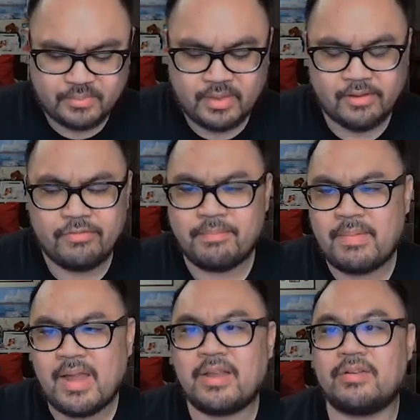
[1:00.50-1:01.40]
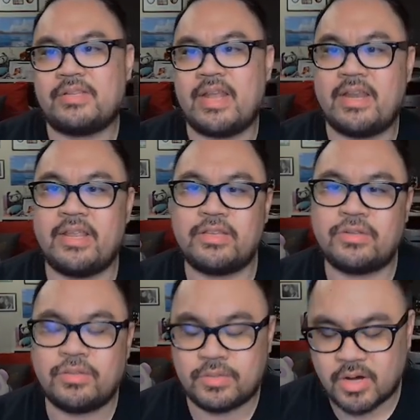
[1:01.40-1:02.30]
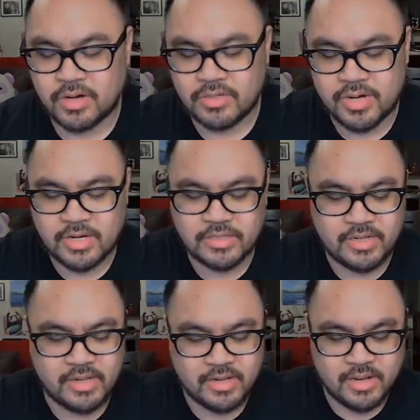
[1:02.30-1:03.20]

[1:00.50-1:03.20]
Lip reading: From my understanding, is those cards are actually